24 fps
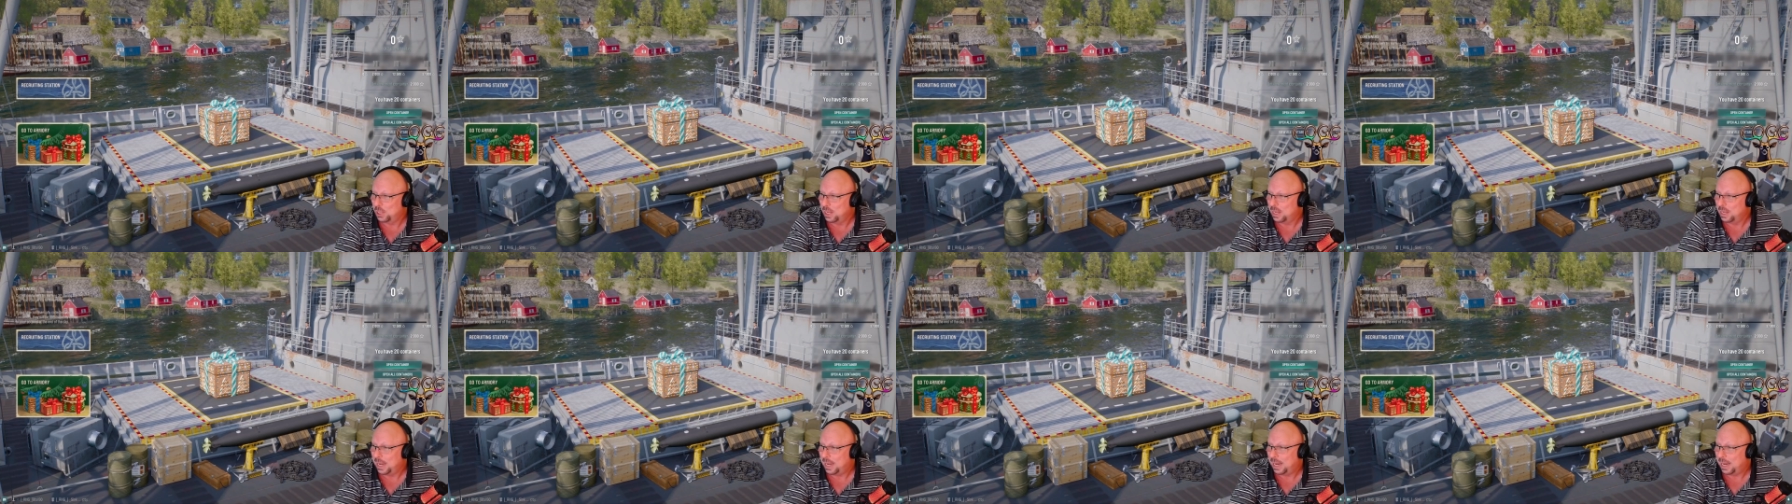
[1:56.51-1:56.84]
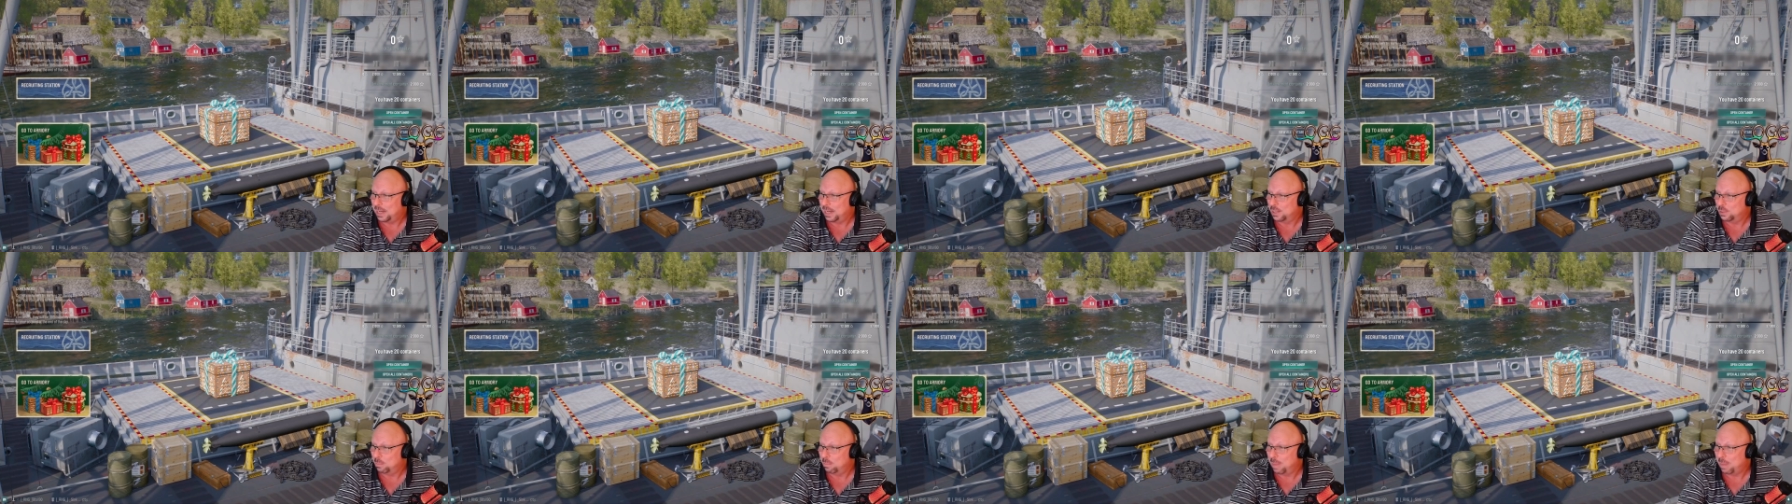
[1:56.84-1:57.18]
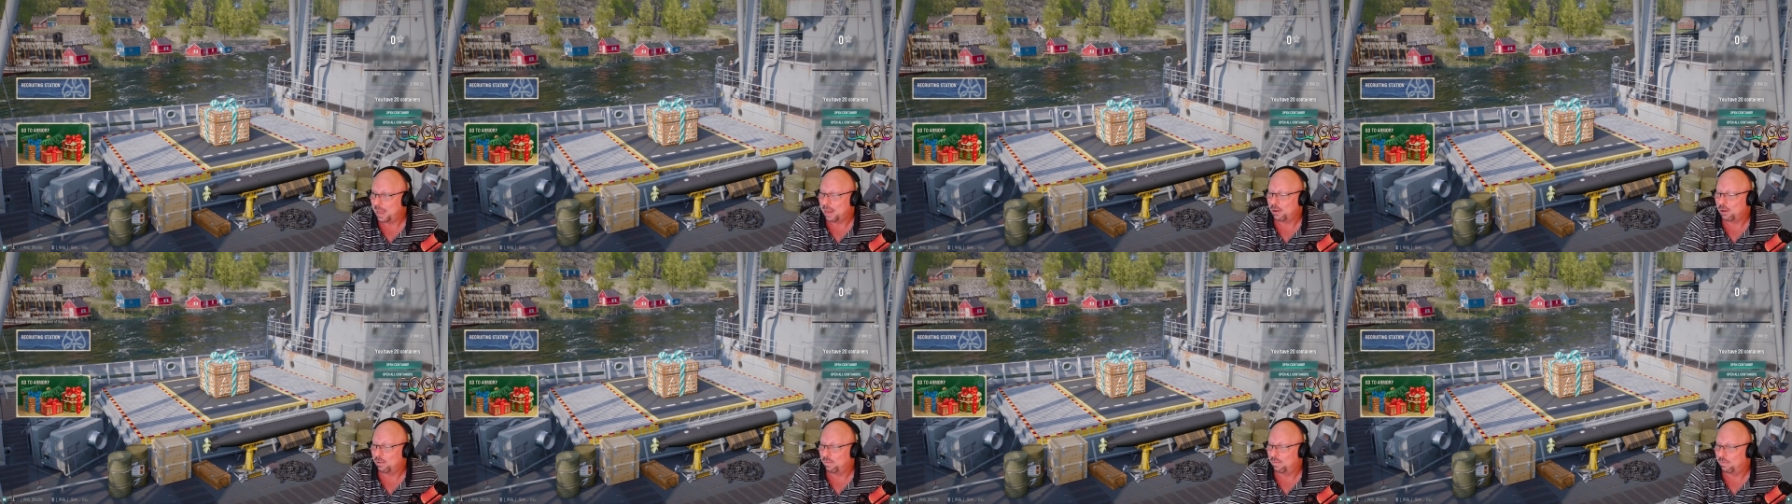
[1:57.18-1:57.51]
And as a
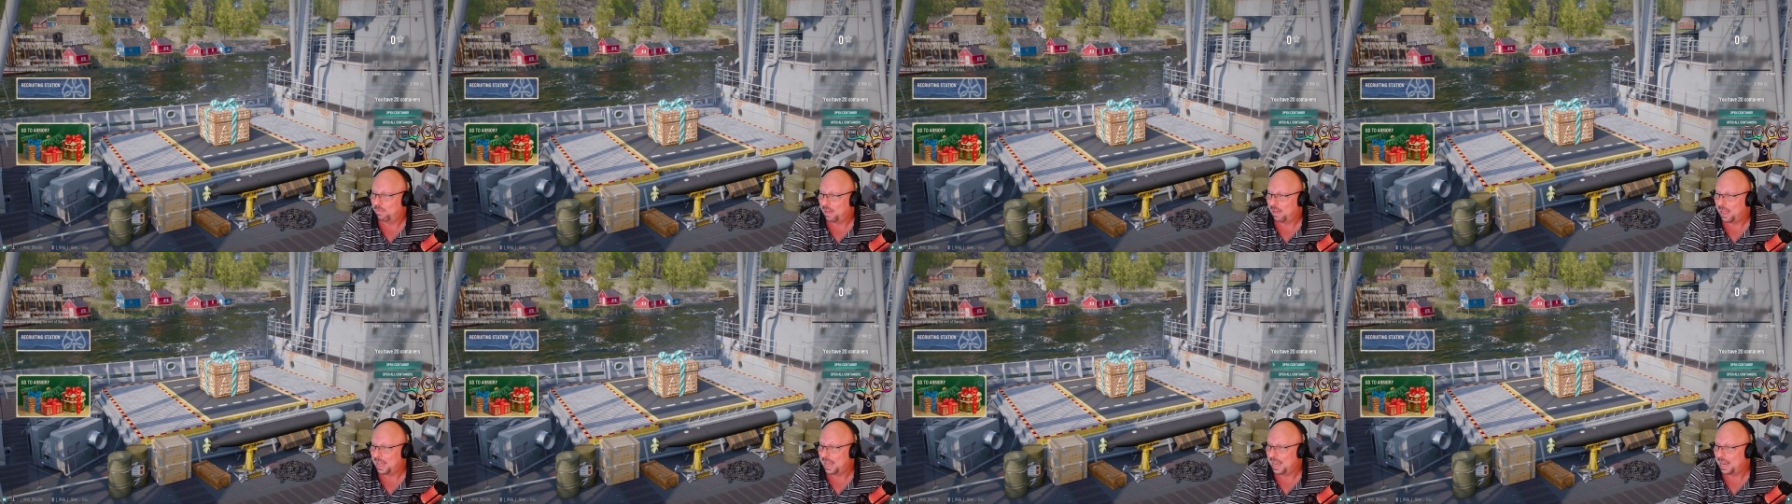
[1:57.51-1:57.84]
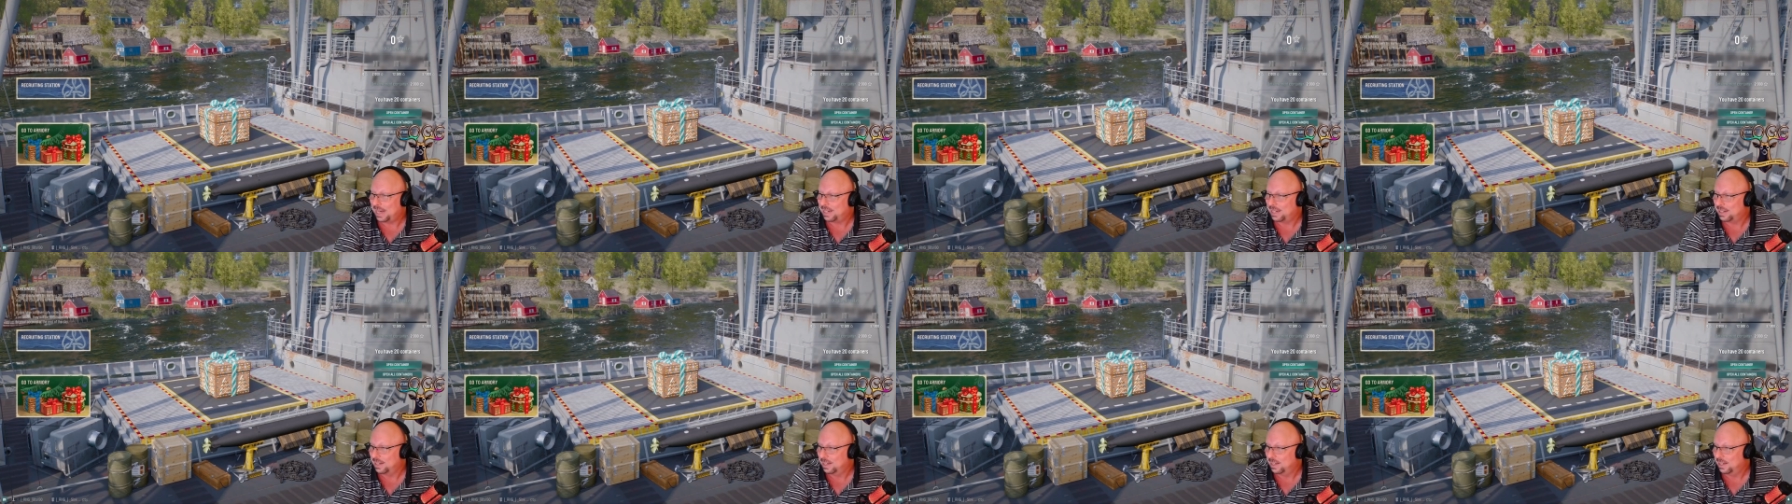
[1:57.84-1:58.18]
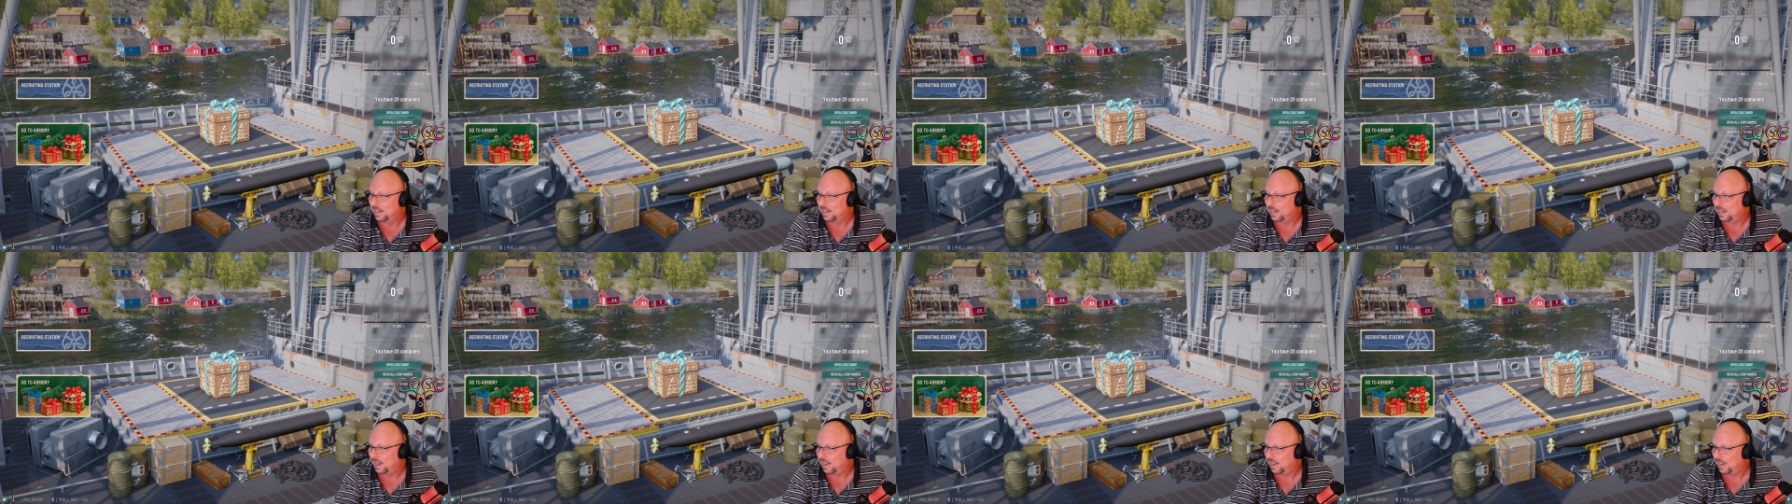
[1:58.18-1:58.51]
matter of fact,
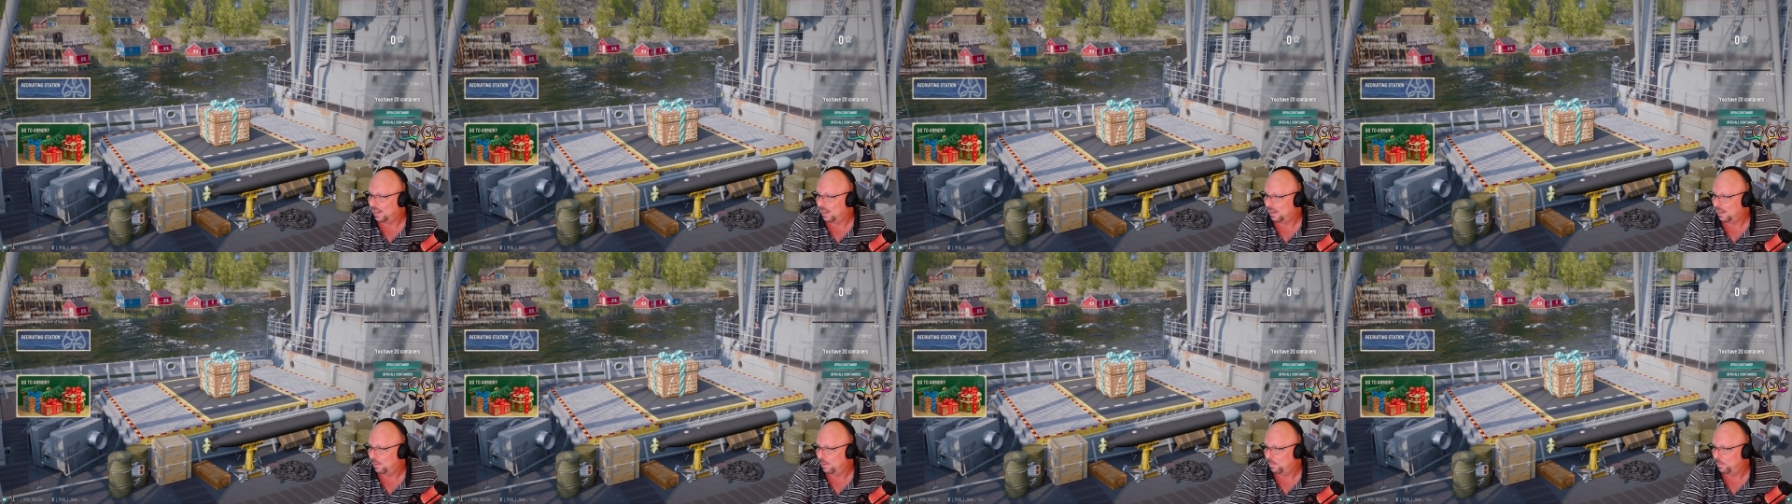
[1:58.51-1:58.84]
I